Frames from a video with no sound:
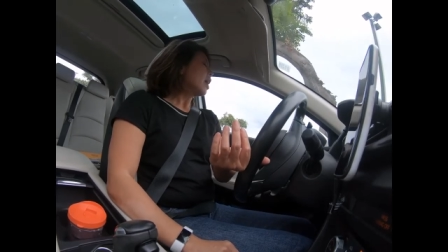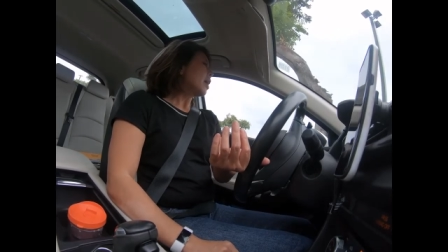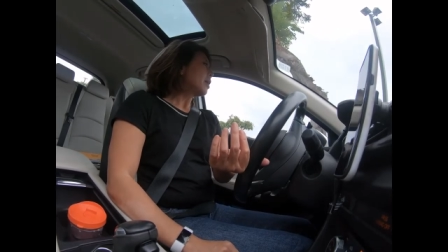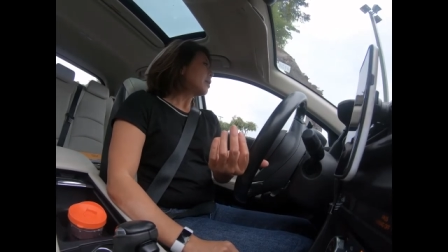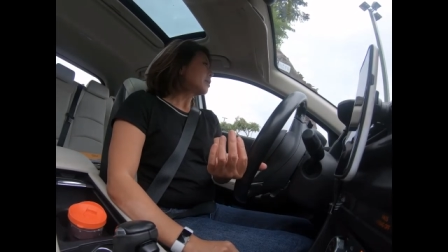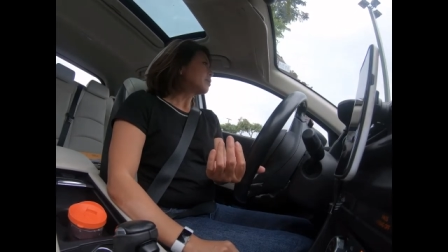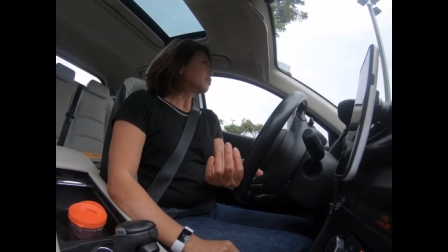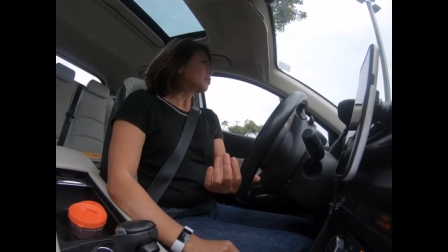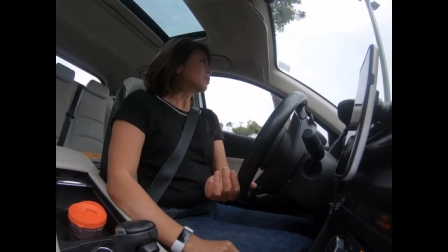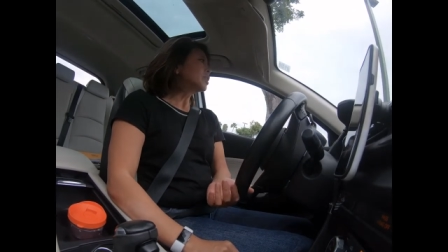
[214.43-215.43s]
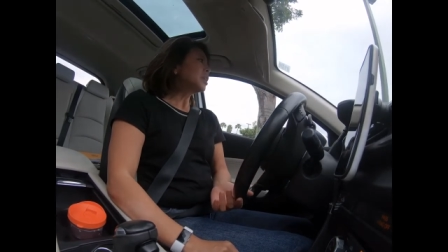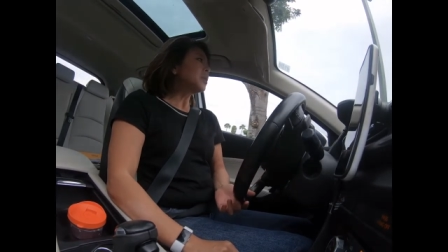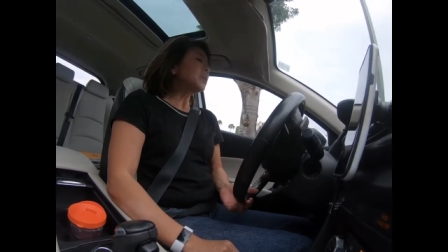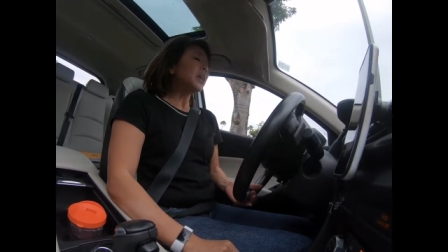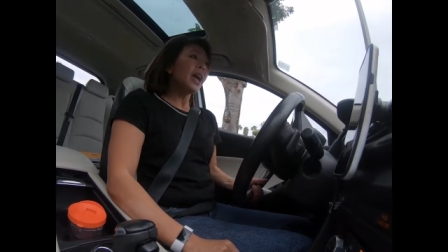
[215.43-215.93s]

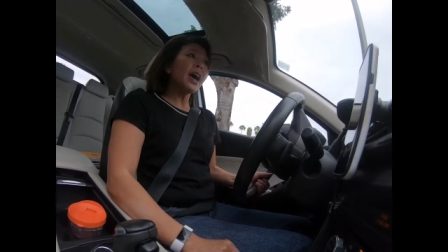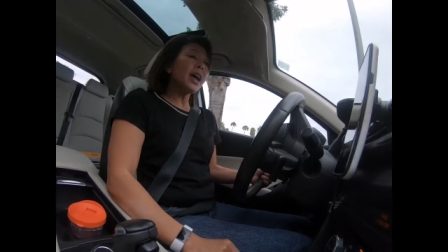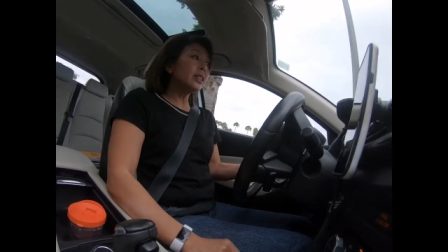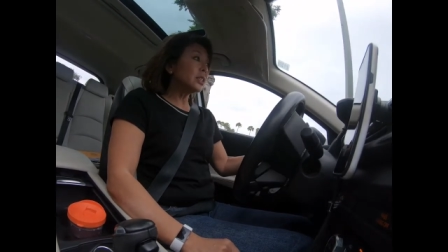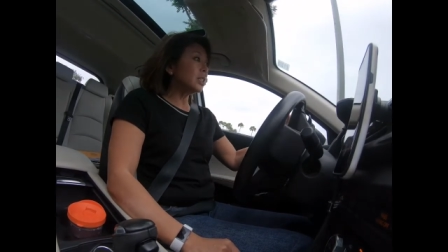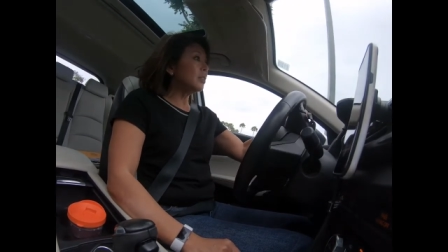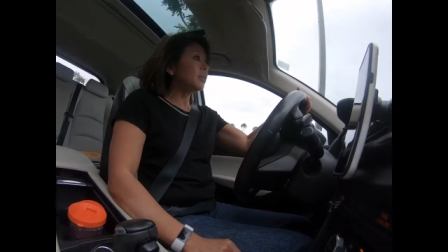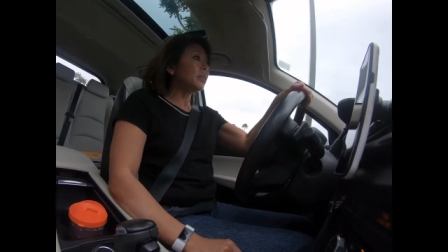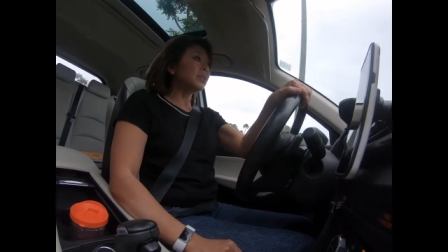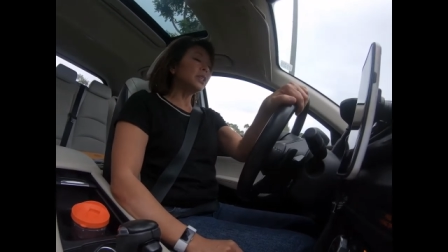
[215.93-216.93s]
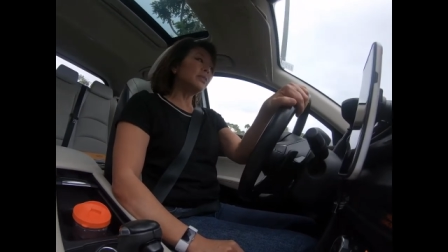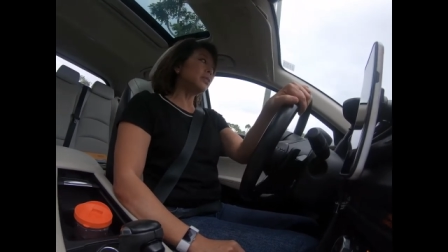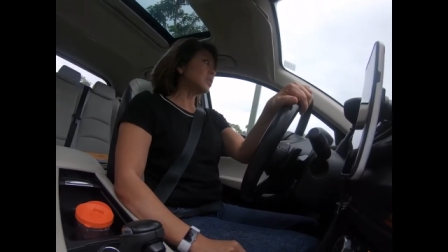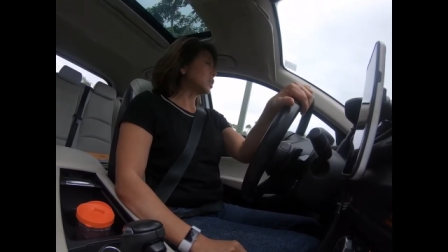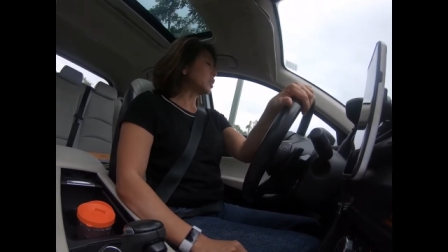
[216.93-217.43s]
So yeah, and the seafood.
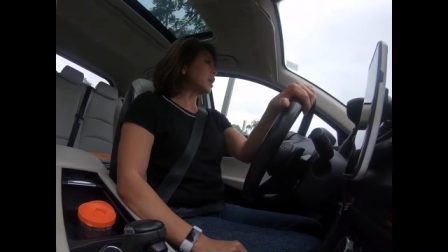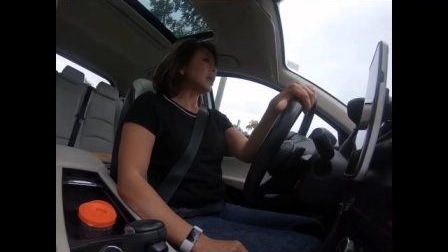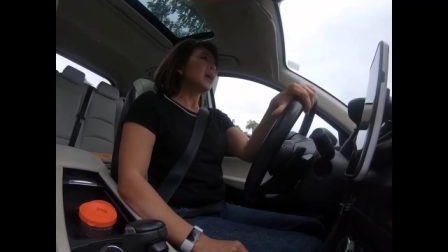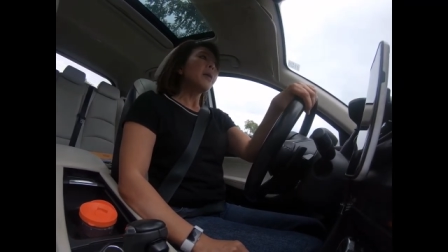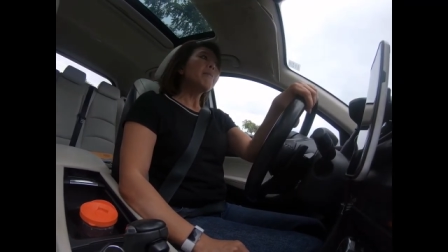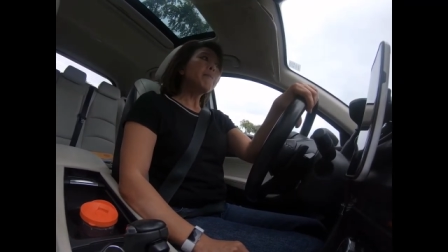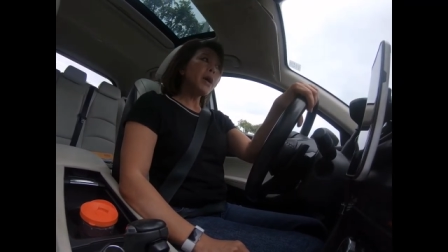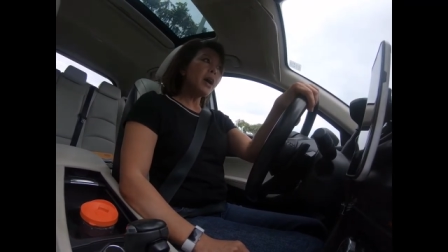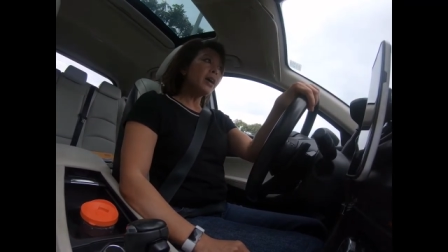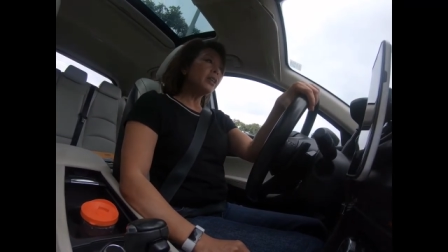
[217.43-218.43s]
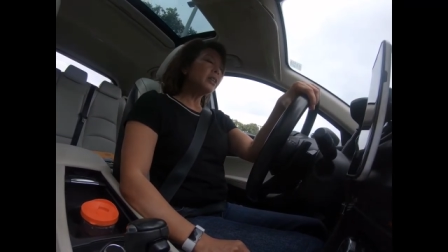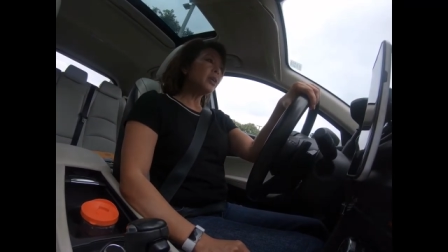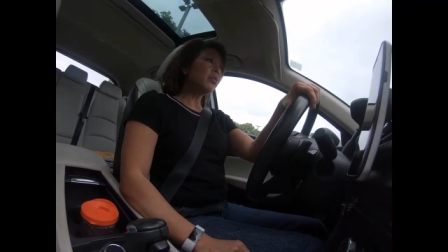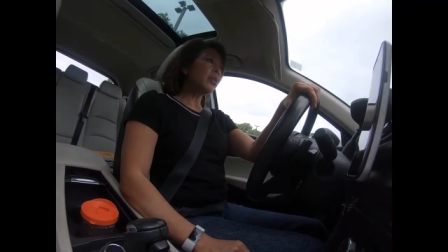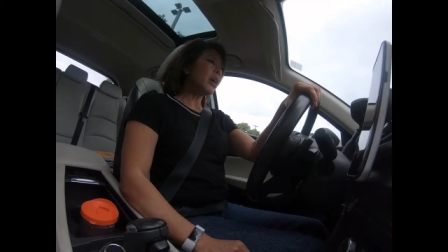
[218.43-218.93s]
Seafood is great. But
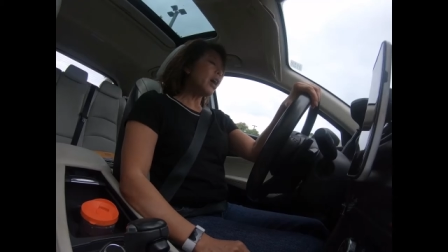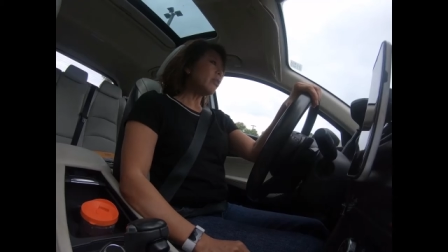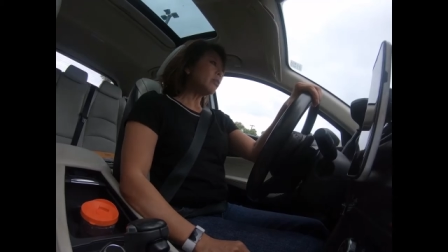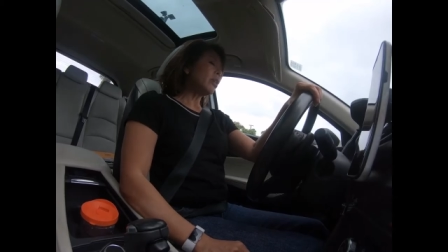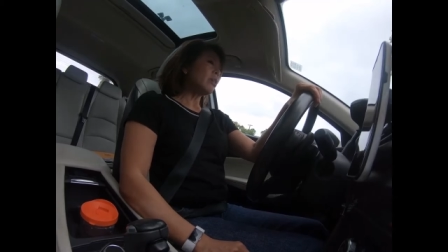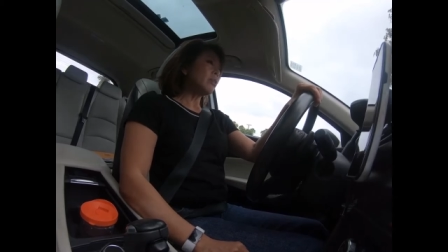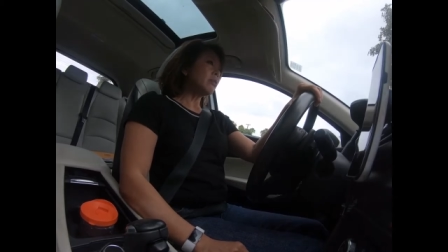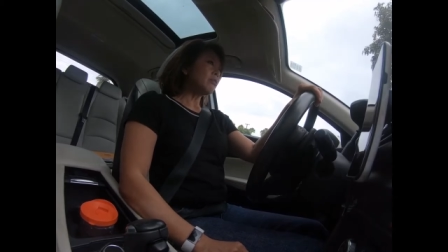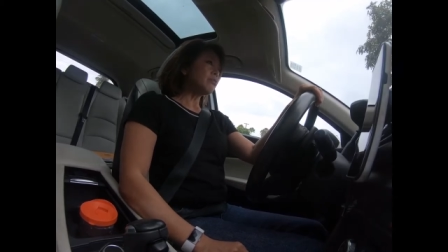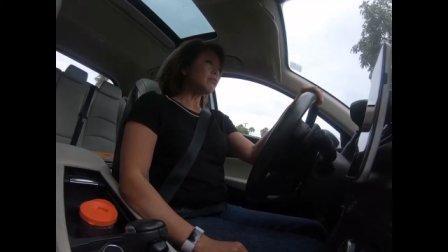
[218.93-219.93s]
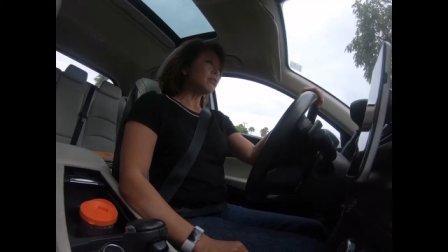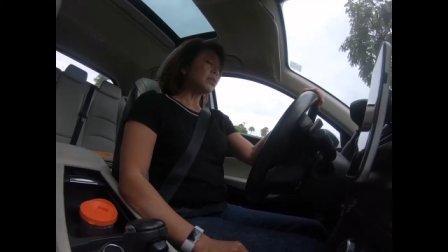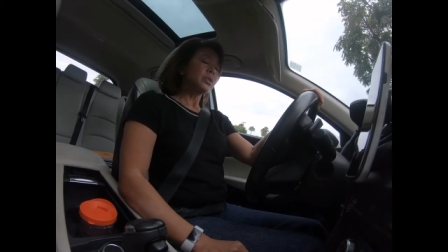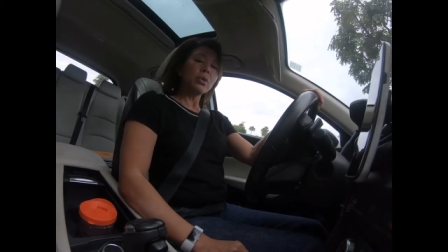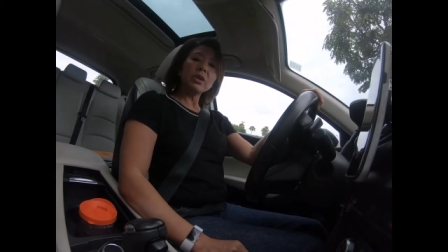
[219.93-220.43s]
they were out of
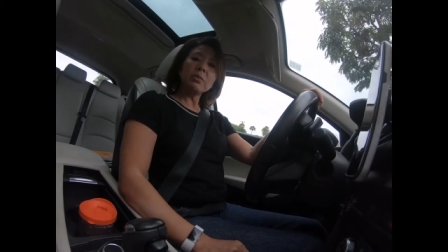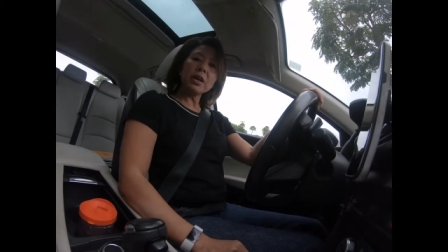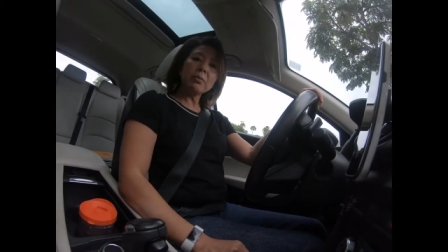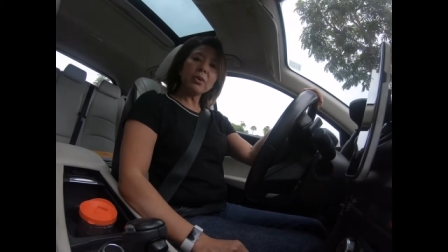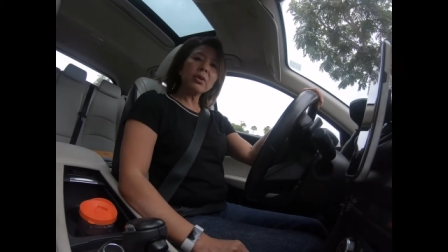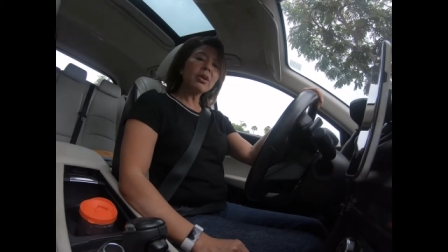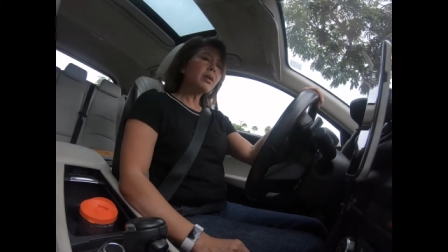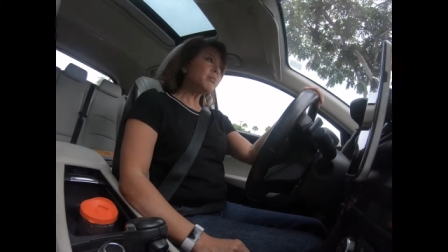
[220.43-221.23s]
toilet paper,